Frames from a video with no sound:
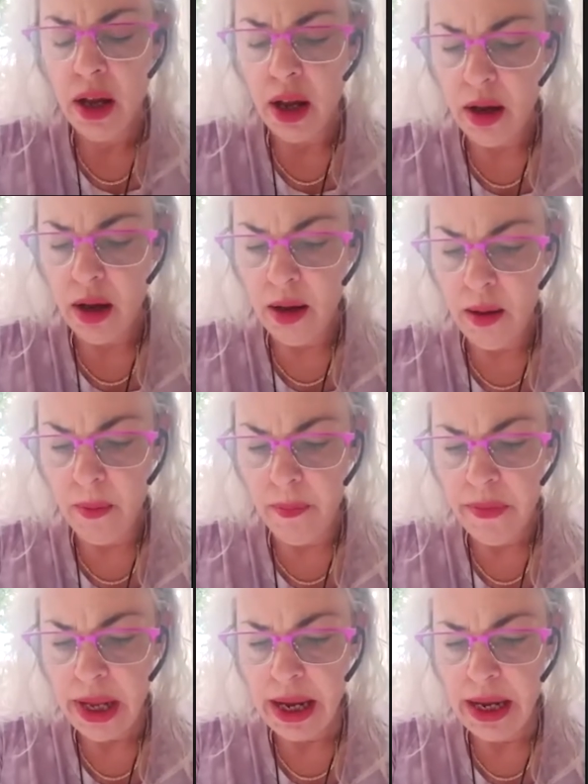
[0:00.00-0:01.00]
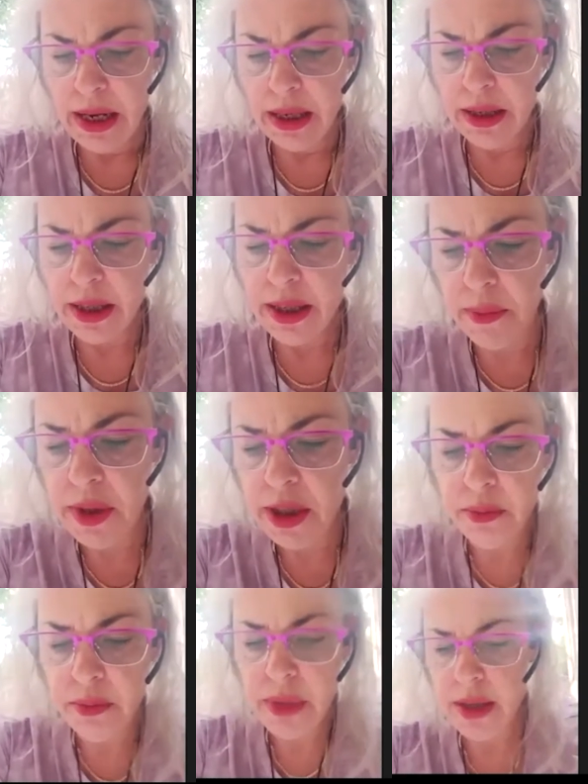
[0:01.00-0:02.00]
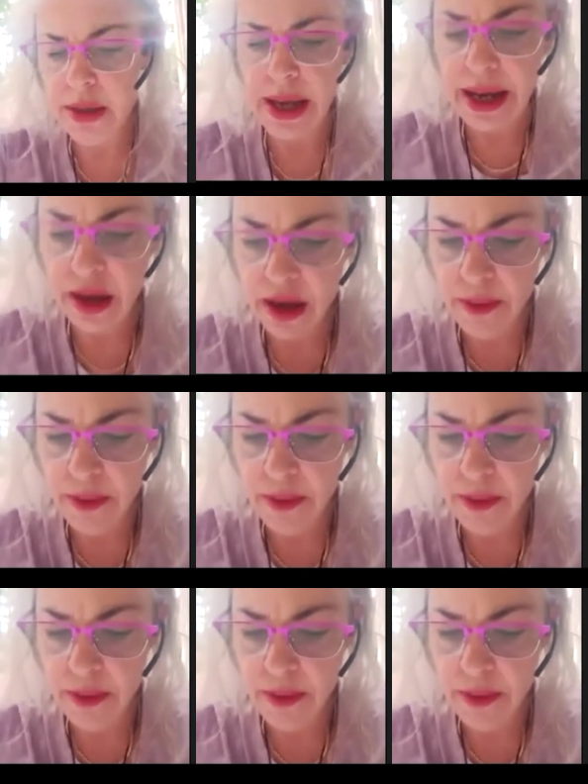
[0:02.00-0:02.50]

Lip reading: And it just seems to me that